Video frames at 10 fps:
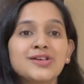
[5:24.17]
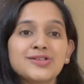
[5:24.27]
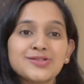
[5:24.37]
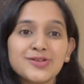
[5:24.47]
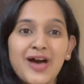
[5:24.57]

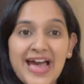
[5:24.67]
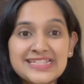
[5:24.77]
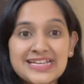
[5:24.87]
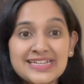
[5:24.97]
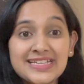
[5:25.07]
So
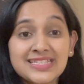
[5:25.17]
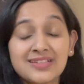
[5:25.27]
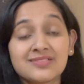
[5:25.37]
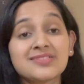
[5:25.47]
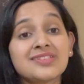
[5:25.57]
as a
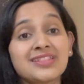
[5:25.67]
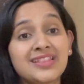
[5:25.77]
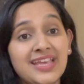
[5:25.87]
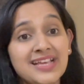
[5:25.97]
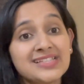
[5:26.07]
testers,
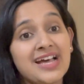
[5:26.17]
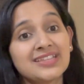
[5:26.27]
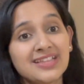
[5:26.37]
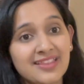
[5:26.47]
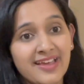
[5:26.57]
these
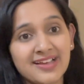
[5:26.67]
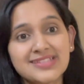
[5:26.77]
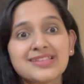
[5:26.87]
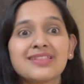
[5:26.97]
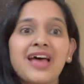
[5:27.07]
are the
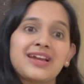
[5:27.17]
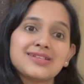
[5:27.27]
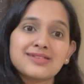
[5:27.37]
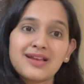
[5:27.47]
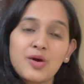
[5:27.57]
things that
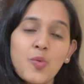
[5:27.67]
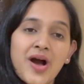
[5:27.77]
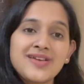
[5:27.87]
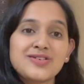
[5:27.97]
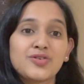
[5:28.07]
is
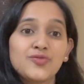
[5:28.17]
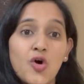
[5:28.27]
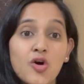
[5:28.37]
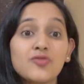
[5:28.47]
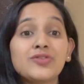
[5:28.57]
required
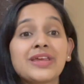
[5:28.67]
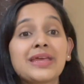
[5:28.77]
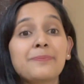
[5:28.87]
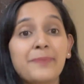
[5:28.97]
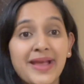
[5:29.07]
or
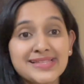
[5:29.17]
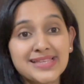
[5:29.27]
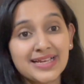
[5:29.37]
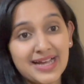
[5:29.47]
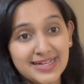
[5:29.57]
very
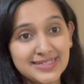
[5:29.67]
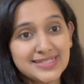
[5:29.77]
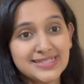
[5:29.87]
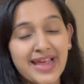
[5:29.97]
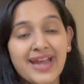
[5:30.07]
basic
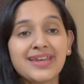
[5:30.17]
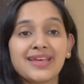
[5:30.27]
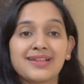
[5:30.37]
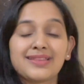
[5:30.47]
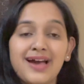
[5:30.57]

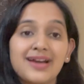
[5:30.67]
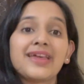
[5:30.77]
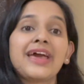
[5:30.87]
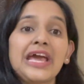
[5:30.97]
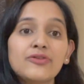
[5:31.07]
understanding that
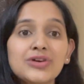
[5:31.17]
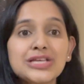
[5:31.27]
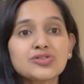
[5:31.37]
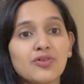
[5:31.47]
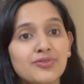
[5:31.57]

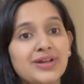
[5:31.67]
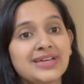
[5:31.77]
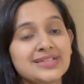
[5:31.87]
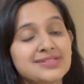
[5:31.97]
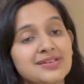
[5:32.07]
every software
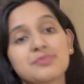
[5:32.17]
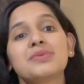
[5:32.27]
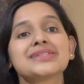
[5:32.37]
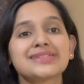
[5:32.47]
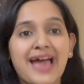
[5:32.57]
tester
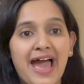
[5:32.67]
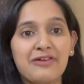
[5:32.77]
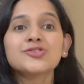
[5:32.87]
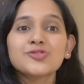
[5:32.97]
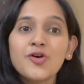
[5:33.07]
must
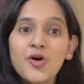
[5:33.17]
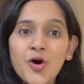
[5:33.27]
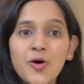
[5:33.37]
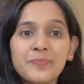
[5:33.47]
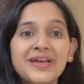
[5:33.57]
have. So
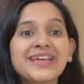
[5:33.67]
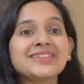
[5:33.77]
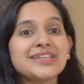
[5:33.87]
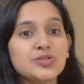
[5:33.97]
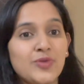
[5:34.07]
hope
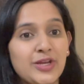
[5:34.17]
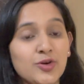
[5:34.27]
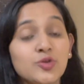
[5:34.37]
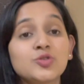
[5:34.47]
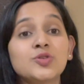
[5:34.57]
in this
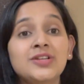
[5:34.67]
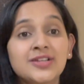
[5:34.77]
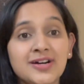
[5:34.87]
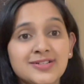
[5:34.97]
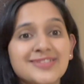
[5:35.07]
video you
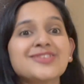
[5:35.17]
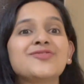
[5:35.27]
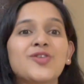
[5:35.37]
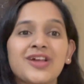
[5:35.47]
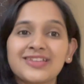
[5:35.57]
learned
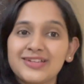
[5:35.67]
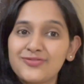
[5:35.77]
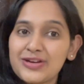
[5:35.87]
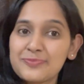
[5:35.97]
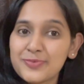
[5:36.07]
what are the
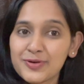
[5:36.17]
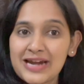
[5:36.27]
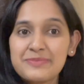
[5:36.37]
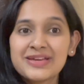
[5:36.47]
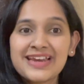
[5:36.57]
different
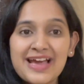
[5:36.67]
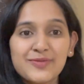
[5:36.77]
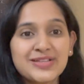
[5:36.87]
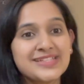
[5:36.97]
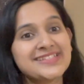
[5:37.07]
programming
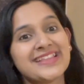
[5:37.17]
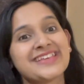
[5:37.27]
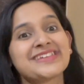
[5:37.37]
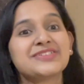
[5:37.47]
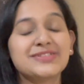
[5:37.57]
languages
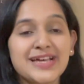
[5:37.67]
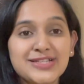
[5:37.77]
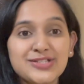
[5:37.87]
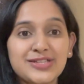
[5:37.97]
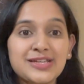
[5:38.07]
like
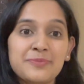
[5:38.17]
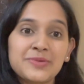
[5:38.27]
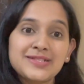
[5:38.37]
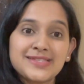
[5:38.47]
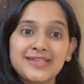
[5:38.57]

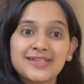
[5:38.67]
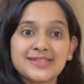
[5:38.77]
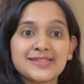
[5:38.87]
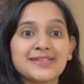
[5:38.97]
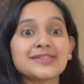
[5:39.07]
HTML,
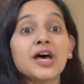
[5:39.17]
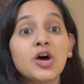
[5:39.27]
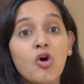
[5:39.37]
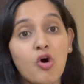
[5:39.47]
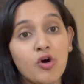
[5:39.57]
CSS,
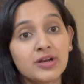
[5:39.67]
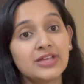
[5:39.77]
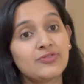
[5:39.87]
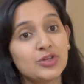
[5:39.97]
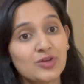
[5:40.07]
or
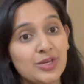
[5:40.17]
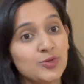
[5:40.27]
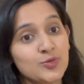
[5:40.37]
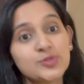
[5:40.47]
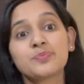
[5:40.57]
even you can
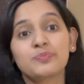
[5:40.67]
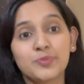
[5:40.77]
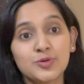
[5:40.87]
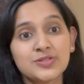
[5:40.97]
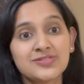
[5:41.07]
use
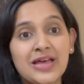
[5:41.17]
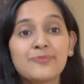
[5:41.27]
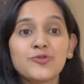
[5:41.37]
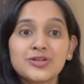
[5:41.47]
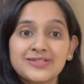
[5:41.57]

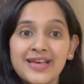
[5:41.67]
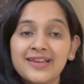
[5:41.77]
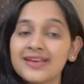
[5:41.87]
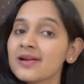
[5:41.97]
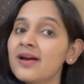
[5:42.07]
Bootstrap for
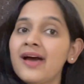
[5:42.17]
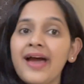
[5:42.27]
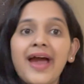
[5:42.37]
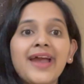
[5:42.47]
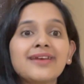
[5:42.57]
styling,
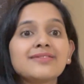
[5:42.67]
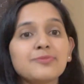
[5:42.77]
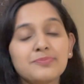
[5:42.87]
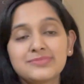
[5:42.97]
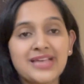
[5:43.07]
and
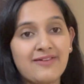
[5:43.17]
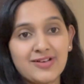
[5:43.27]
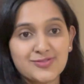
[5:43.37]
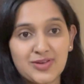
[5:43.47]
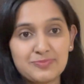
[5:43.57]

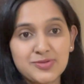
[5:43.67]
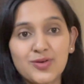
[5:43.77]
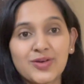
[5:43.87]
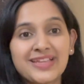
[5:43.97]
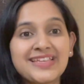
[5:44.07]
JavaScript.
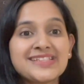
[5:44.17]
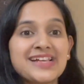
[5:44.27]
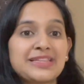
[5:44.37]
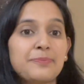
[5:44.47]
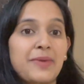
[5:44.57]
Okay, these
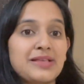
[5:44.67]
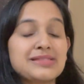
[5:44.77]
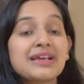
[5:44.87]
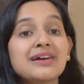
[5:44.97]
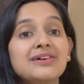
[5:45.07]
are the
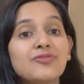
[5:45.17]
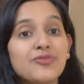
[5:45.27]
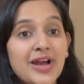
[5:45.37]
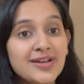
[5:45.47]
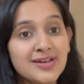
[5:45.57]
basic
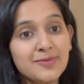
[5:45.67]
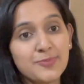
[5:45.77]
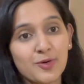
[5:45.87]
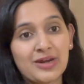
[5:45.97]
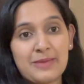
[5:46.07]
front-end
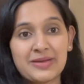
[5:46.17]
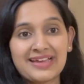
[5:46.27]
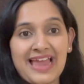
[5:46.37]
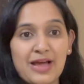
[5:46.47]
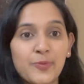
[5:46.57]
programming
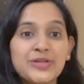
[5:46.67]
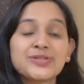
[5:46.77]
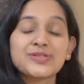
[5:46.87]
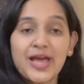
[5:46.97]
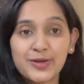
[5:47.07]

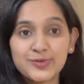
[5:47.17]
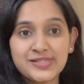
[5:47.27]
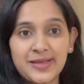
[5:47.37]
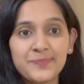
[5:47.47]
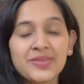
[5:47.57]
languages, I could
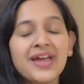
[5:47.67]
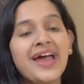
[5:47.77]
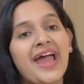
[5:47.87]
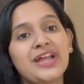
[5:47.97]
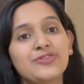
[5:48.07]
say.
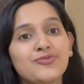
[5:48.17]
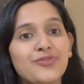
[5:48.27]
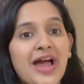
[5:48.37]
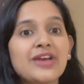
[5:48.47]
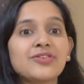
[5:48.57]
And
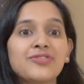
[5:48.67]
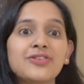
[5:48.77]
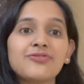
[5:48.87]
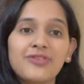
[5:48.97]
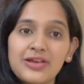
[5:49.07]
5
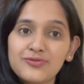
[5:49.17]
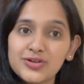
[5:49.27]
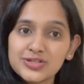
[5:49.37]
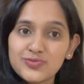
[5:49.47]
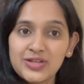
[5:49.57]
different
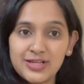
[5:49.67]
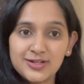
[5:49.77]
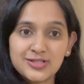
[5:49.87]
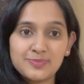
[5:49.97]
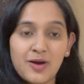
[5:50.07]
frameworks we
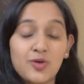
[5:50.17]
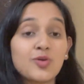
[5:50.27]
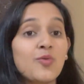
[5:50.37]
learned about.